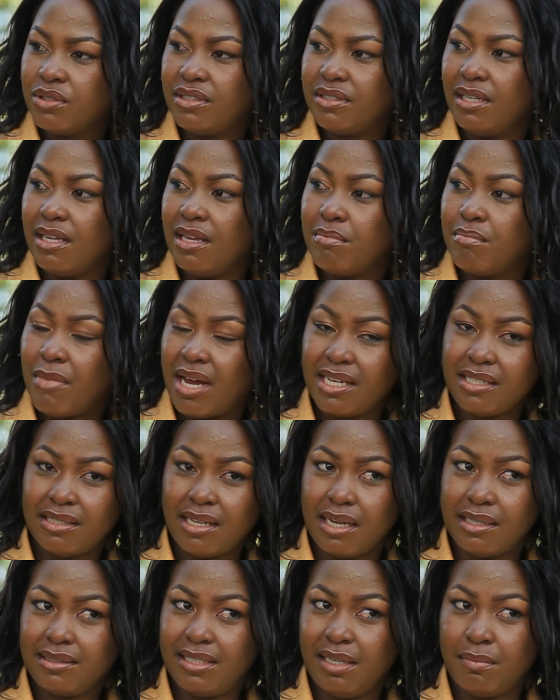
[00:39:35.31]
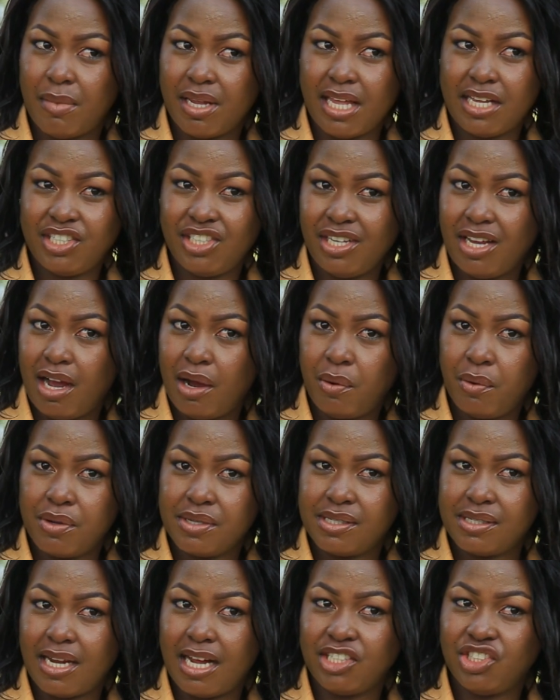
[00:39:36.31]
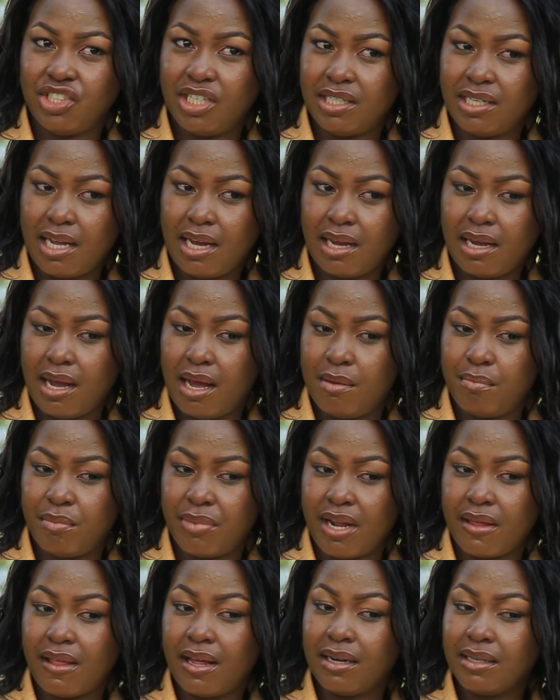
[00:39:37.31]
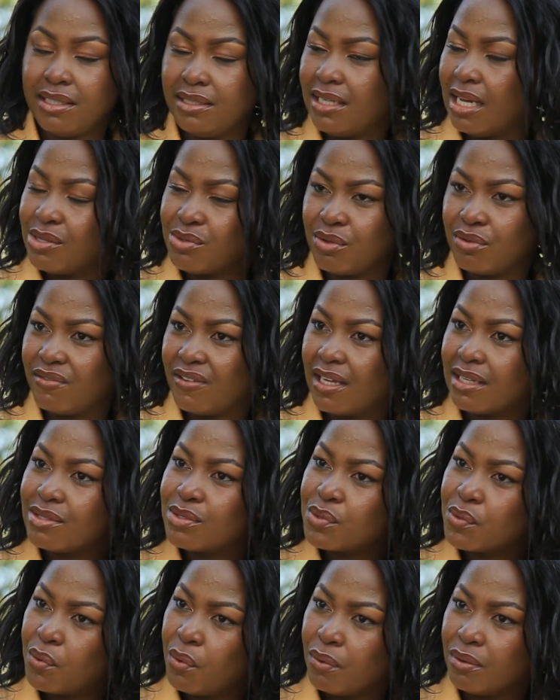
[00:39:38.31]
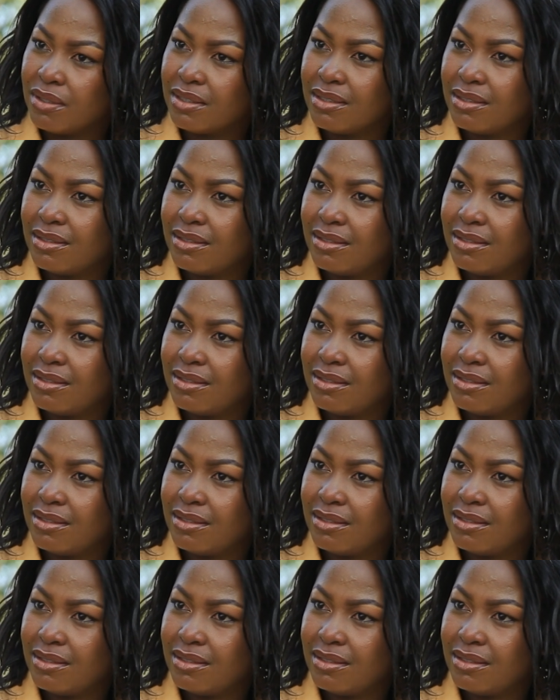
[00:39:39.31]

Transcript: Timanya chi yakoze agenda gambira the leaders of that school.